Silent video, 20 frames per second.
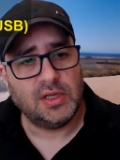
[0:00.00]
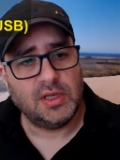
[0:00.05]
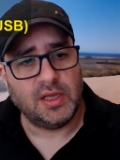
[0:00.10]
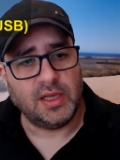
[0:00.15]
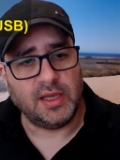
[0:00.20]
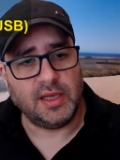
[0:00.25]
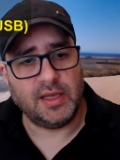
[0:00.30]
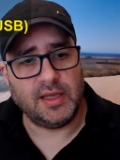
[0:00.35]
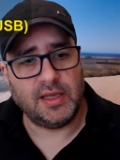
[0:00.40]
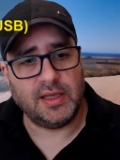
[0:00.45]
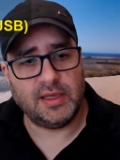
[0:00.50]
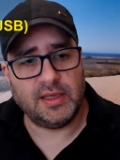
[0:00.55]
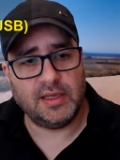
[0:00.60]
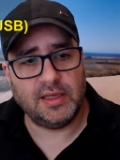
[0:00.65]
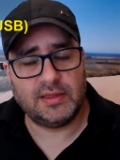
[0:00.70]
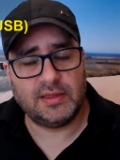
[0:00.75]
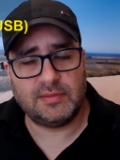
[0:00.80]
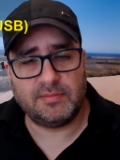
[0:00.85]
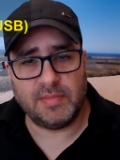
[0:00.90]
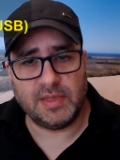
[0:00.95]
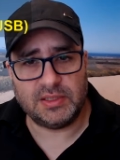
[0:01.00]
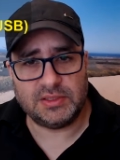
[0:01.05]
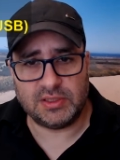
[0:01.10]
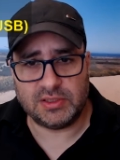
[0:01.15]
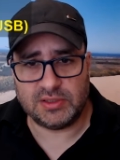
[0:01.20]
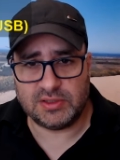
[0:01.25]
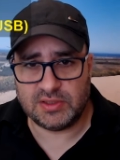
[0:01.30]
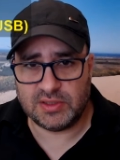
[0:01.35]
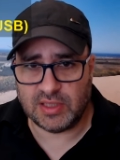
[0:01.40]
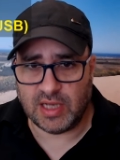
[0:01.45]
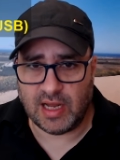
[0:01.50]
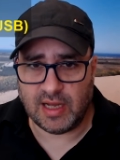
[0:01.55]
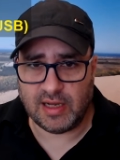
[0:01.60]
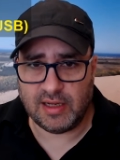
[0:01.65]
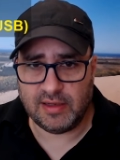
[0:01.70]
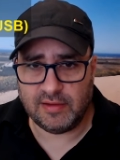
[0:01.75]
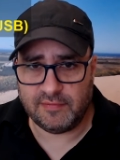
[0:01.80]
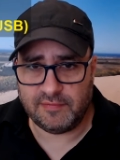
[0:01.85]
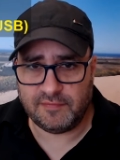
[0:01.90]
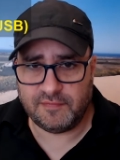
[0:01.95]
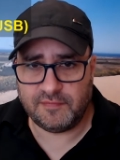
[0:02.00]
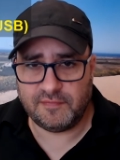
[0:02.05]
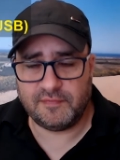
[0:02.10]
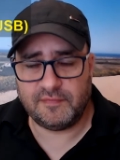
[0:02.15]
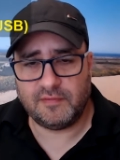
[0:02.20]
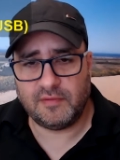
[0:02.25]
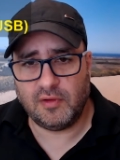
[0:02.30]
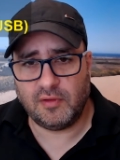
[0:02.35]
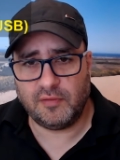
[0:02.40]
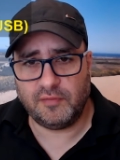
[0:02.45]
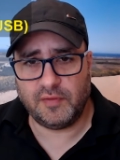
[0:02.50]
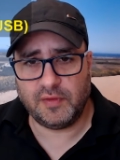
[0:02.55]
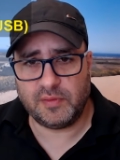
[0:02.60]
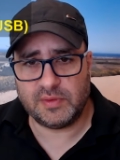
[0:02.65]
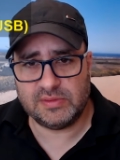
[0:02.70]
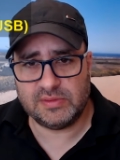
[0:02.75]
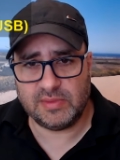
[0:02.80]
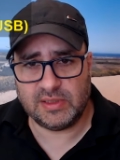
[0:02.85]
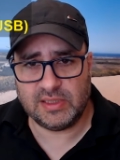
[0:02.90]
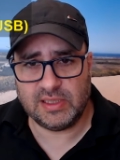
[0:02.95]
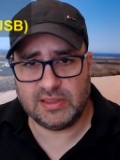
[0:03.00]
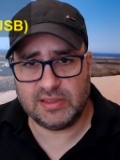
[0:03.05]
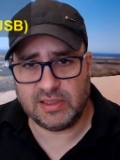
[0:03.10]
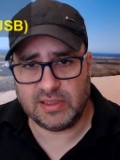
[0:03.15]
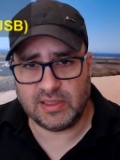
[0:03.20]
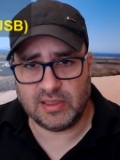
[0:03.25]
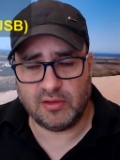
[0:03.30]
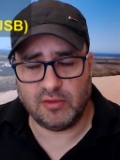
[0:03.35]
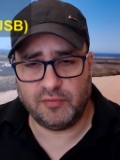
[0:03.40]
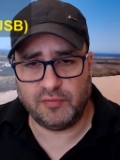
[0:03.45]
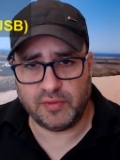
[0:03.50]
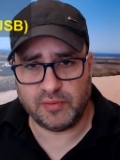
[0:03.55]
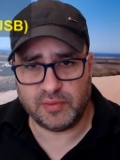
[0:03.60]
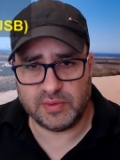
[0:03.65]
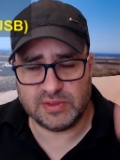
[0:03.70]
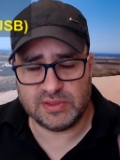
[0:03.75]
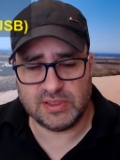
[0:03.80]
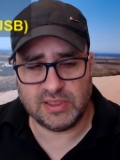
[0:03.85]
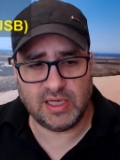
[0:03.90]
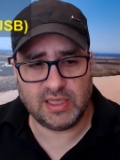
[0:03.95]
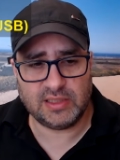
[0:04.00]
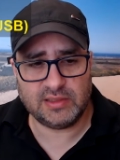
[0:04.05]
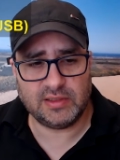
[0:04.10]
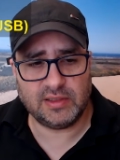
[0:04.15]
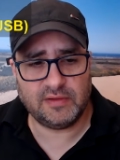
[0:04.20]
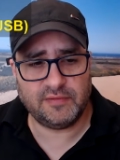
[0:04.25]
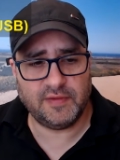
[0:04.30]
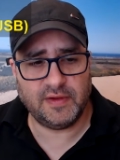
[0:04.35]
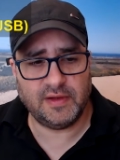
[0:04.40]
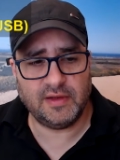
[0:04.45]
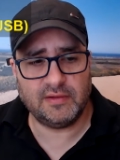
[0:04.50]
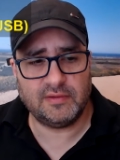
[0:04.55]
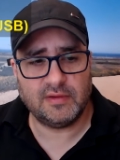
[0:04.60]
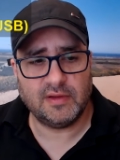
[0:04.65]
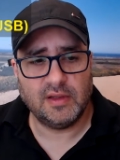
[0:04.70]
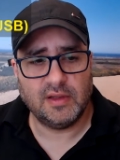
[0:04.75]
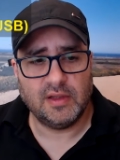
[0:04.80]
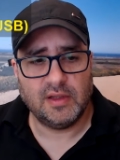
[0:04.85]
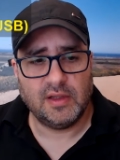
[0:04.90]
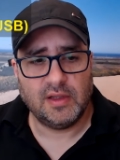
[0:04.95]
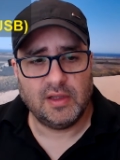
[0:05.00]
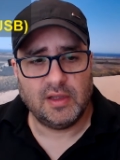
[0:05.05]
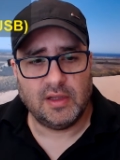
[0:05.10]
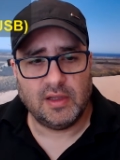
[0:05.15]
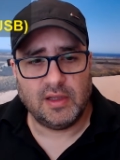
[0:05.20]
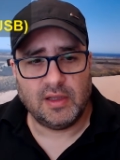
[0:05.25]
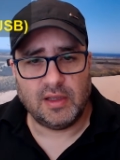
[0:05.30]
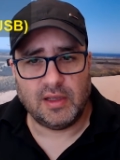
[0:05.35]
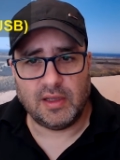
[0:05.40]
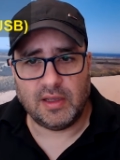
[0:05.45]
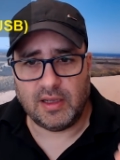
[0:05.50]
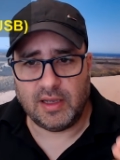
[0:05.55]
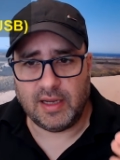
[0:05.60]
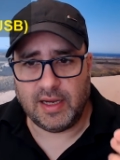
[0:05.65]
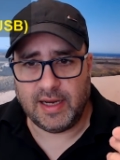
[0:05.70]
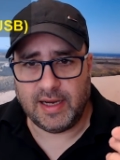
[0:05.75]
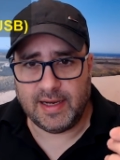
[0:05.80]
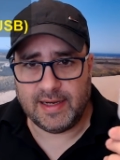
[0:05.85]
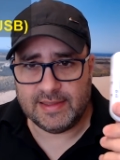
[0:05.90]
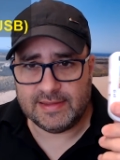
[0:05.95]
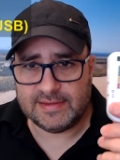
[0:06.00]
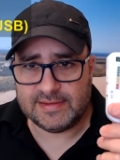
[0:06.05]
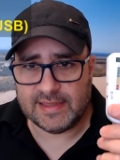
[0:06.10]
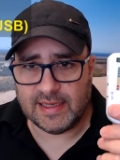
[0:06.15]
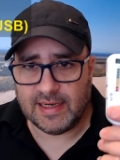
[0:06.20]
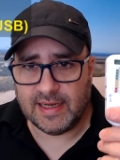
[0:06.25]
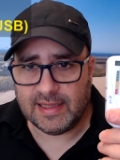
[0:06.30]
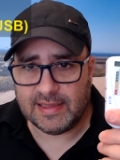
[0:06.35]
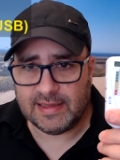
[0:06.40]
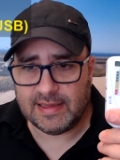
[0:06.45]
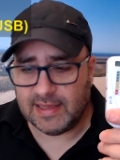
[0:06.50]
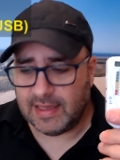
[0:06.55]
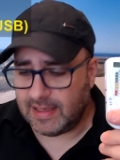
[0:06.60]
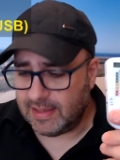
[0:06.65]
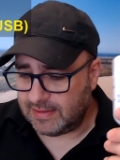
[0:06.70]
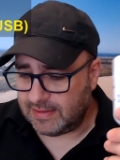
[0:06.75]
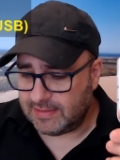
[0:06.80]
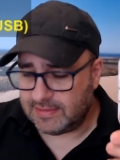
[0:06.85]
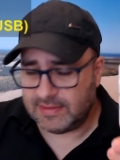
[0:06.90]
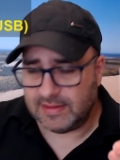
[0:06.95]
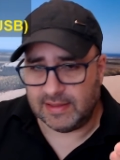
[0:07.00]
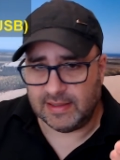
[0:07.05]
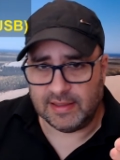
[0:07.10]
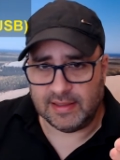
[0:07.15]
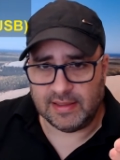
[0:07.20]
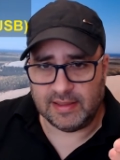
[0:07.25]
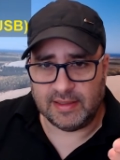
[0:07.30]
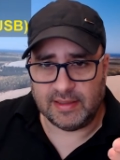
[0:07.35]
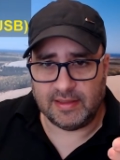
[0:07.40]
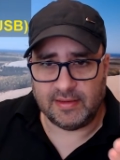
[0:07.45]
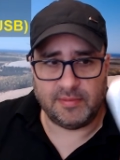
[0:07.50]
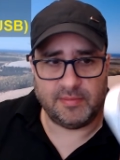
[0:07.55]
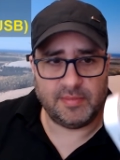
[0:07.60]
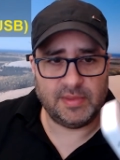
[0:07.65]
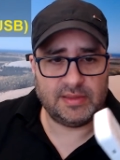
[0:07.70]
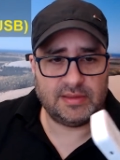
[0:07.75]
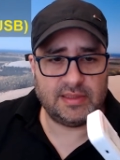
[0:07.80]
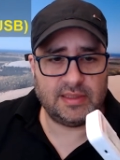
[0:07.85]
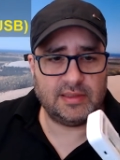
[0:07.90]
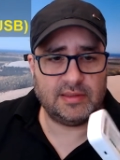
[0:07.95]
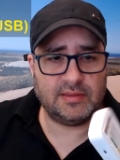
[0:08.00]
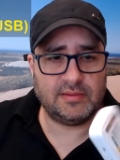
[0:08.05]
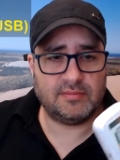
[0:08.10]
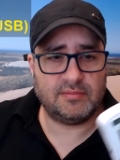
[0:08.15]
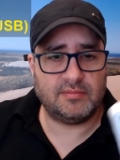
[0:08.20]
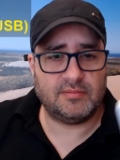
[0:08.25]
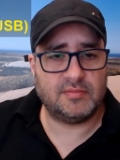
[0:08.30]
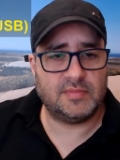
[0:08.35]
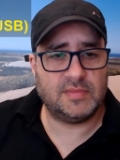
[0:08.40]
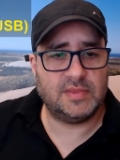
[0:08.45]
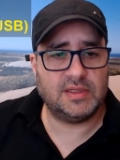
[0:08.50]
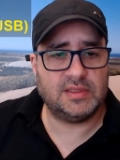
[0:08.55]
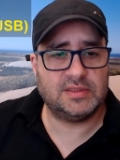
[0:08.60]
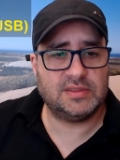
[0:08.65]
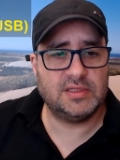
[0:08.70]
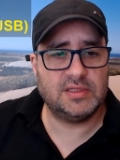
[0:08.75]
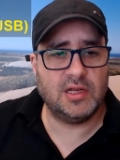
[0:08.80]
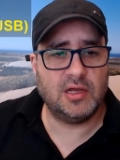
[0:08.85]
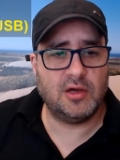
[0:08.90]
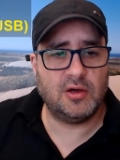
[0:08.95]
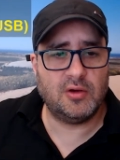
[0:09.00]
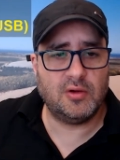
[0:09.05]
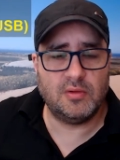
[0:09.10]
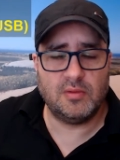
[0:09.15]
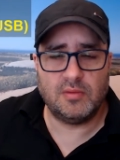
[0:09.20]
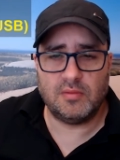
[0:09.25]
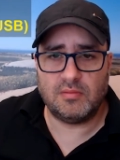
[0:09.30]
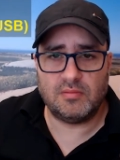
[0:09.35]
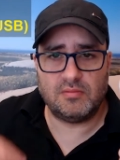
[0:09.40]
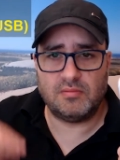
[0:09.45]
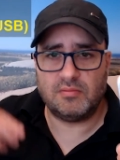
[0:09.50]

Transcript: it measures RF, low frequency magnetic and low frequency electric field, and it's a LED light uh, meter. There's no